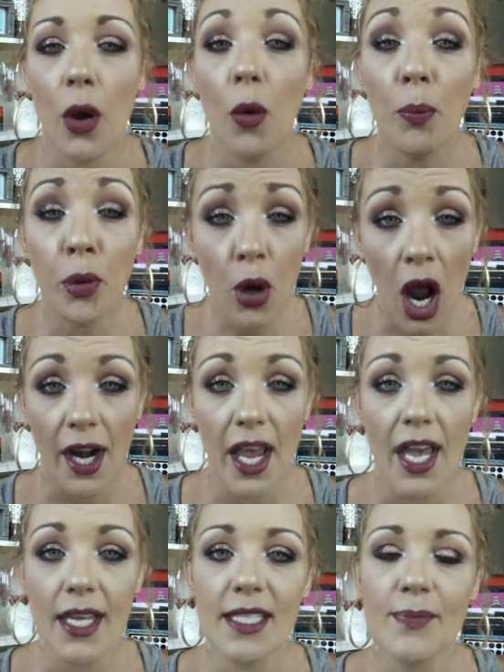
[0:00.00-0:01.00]

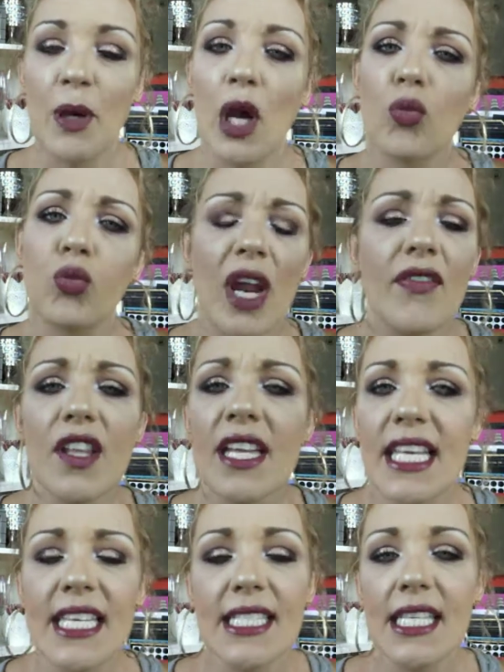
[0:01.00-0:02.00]
products, but Revlon
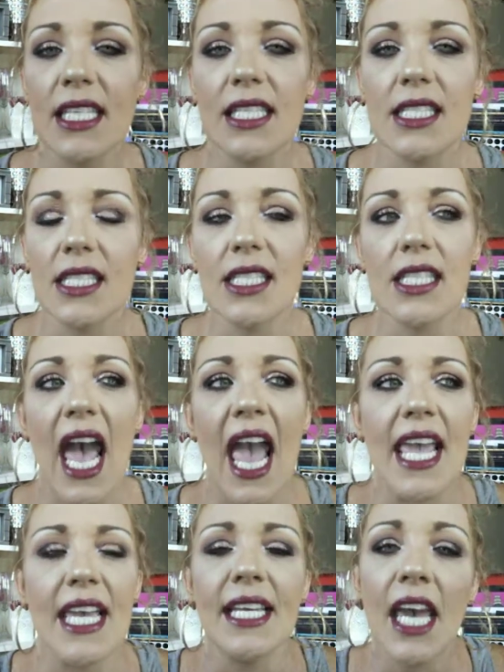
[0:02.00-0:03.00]
isn't
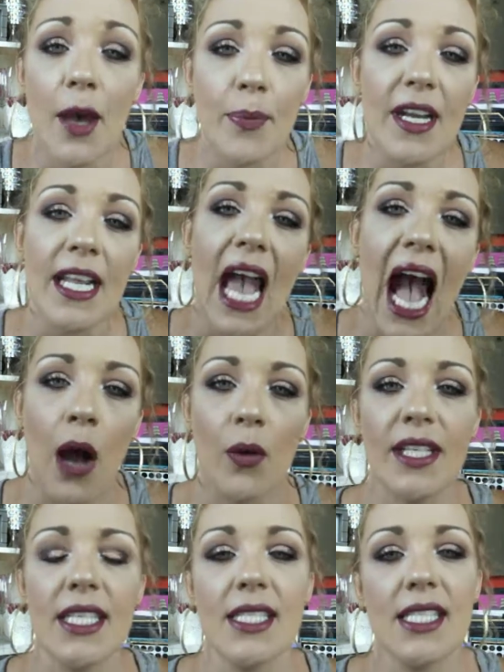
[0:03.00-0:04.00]
a company I would
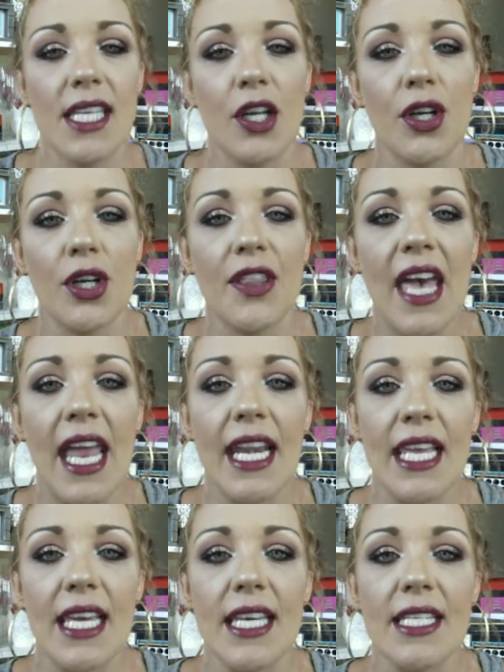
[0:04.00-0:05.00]
consider that
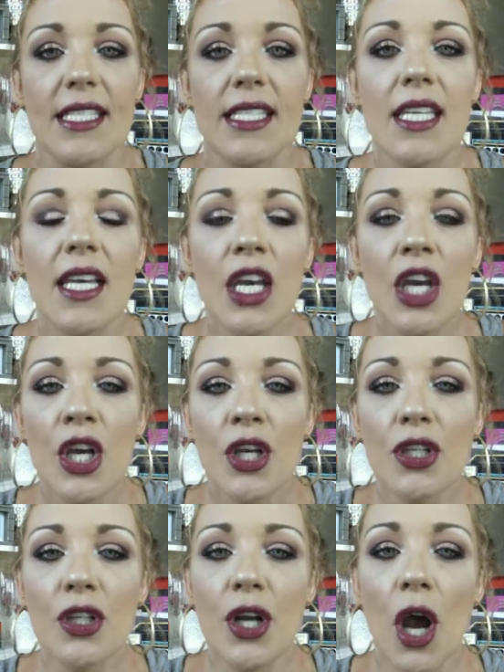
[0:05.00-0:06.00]
is,
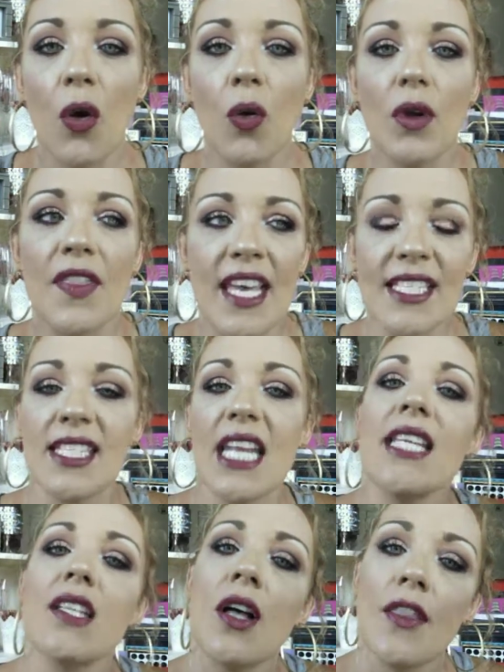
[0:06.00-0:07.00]
that
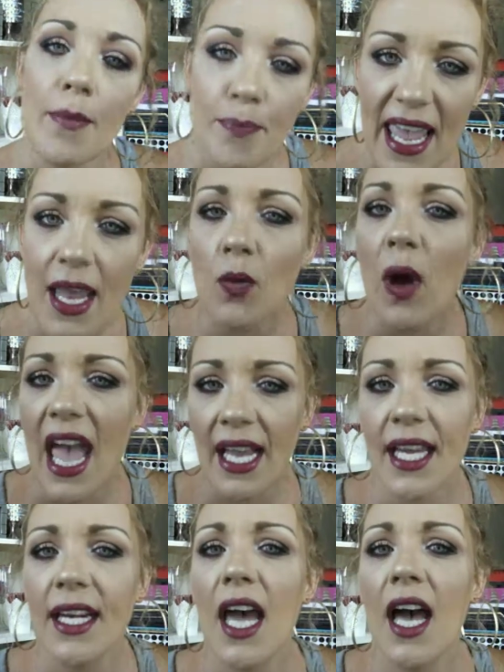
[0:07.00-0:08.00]
stays on the
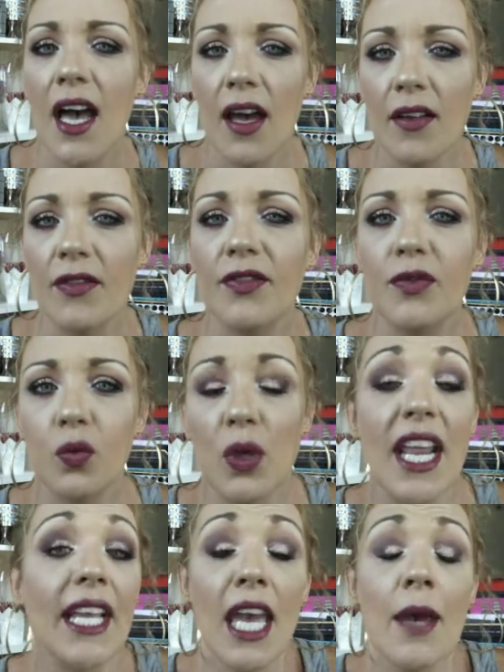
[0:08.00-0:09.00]
bandwagon of when
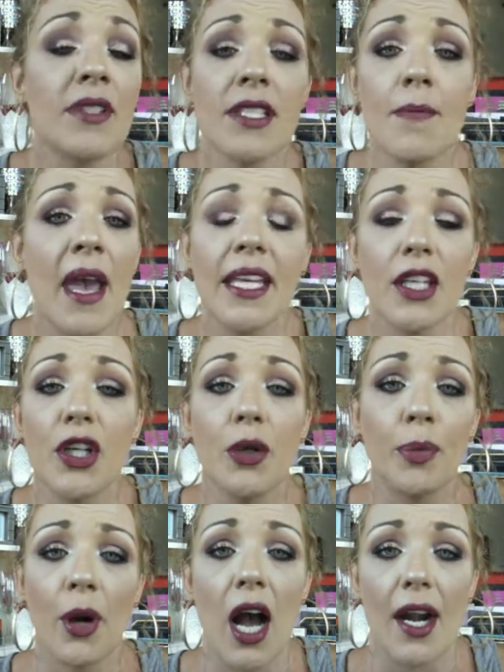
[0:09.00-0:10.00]
it comes to making new
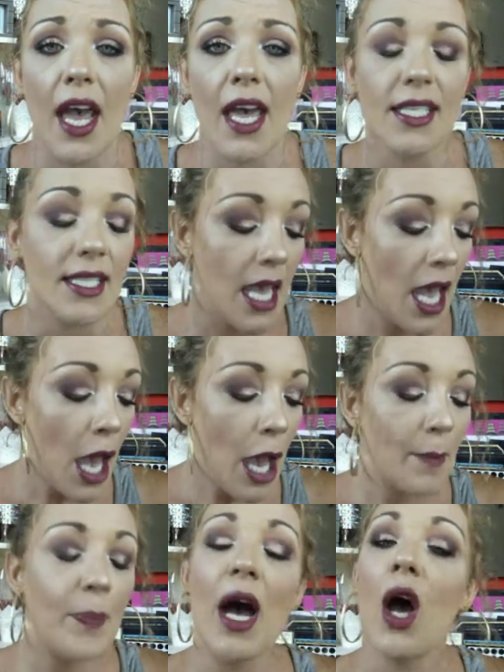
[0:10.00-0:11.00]
products.
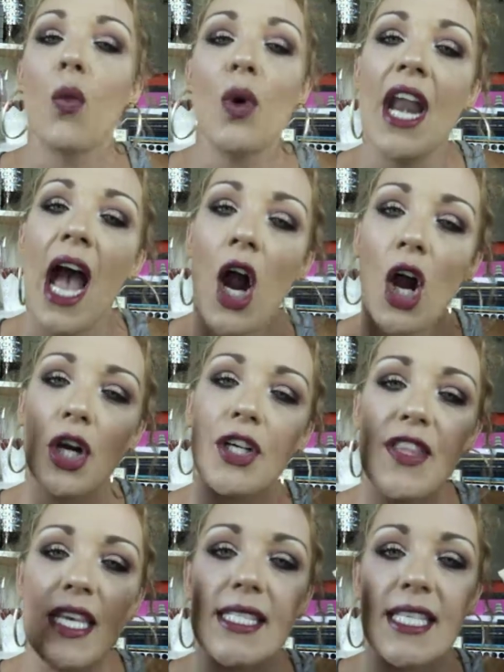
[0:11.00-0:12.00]
But when I heard
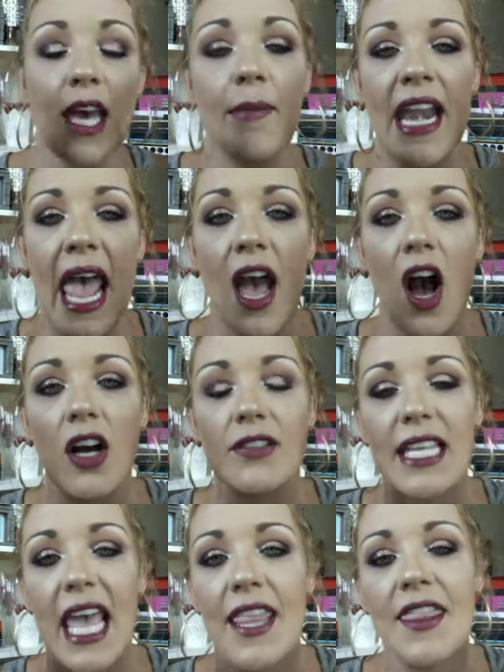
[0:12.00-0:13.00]
this coming out,
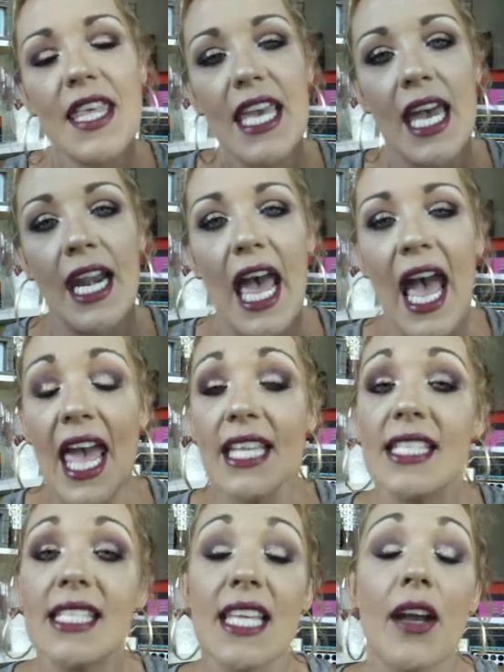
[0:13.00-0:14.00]
and then I had
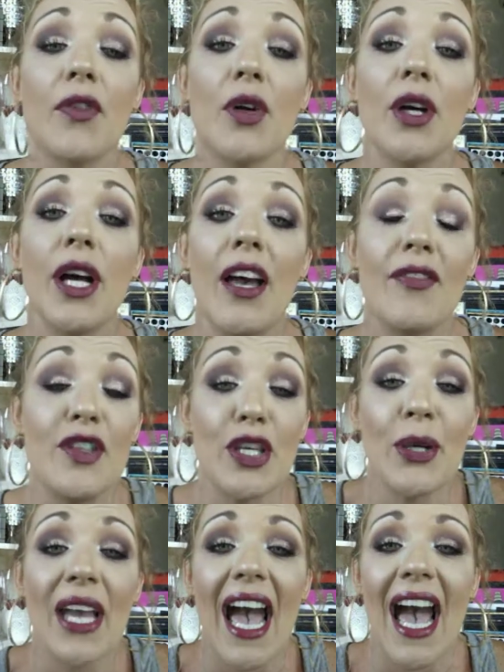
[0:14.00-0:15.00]
several of you
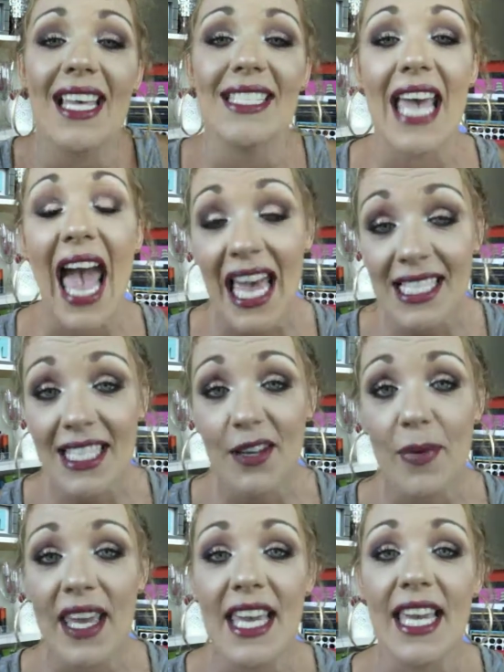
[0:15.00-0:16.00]
guys asking
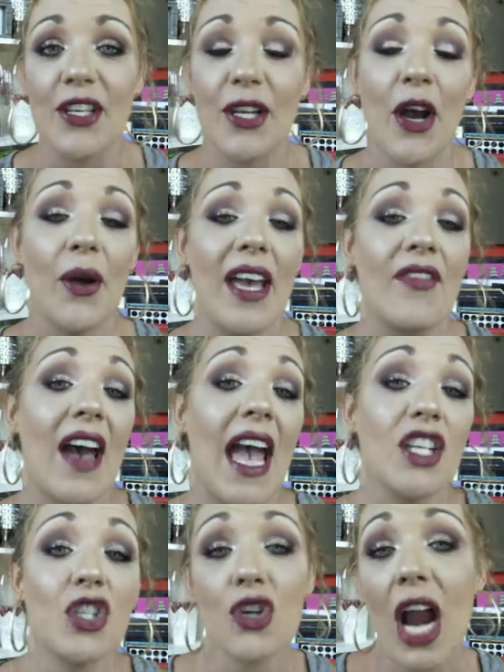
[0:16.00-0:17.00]
me, if I had
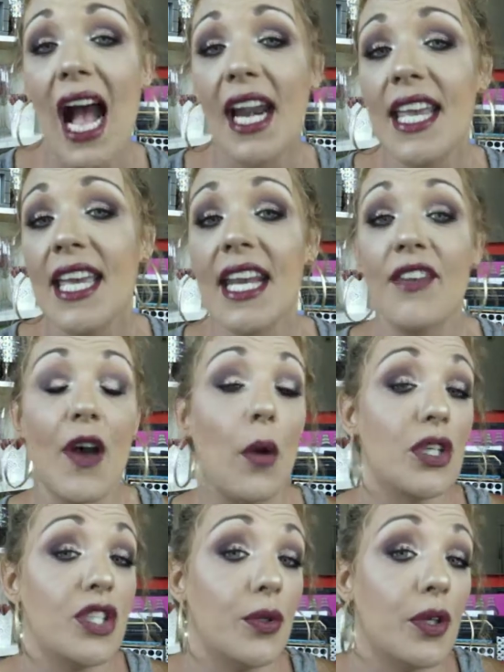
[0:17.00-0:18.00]
tried it, if I would
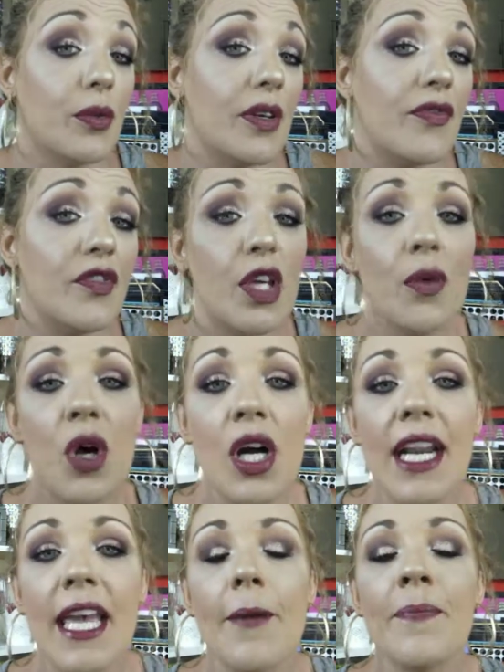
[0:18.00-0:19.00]
do a review on
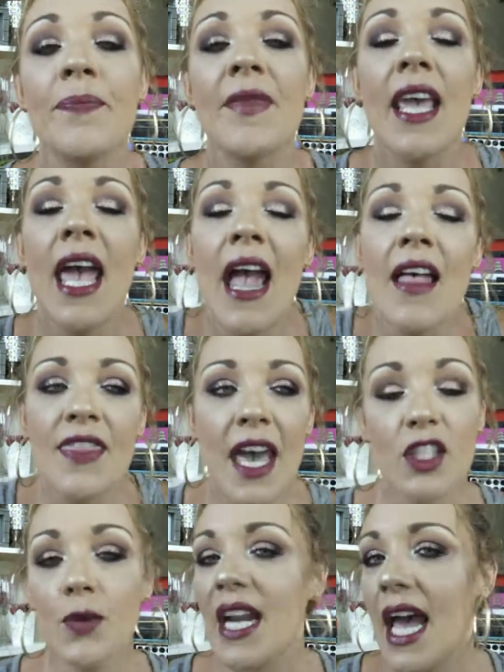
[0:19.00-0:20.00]
it,
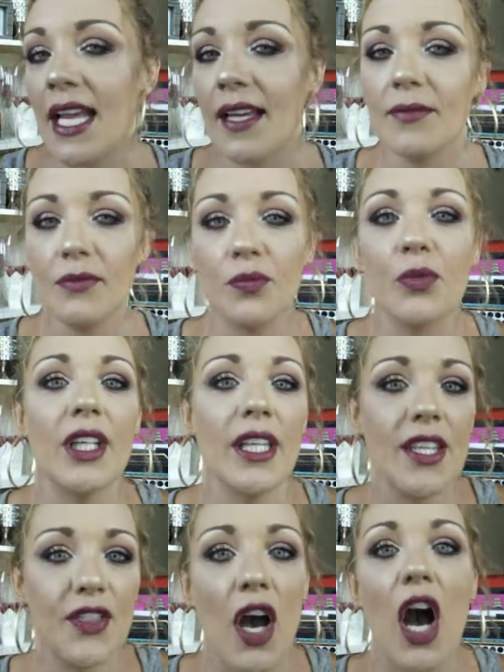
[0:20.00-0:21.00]
that's when I really
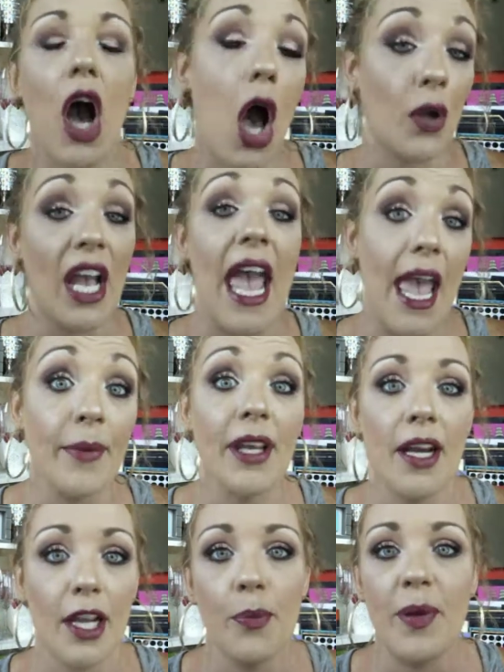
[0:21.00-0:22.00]
thought, okay, I'm going
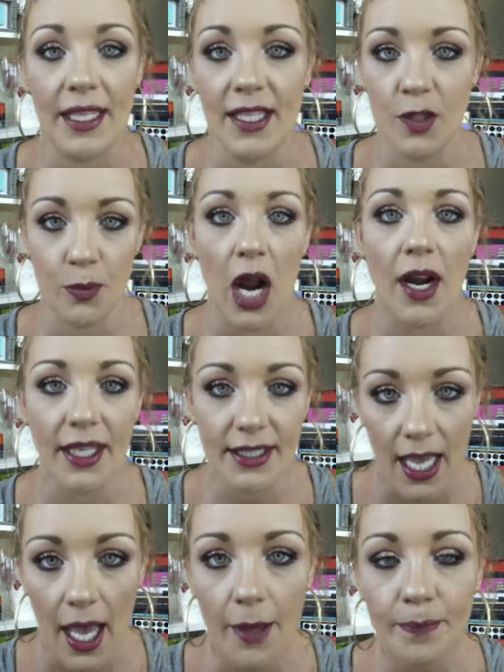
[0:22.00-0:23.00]
to go pick this product
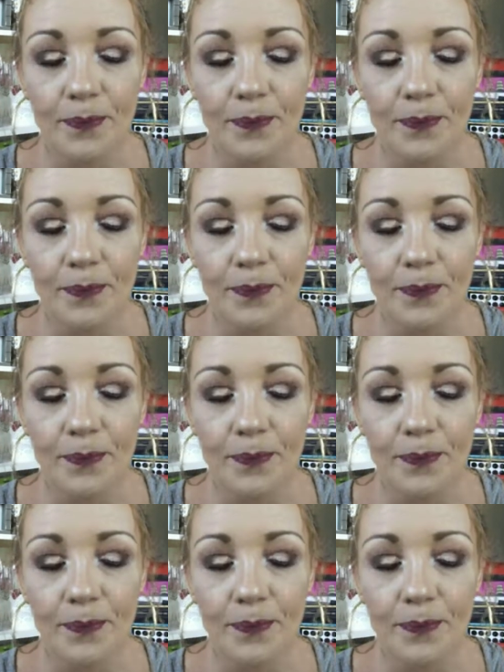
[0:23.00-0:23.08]
up.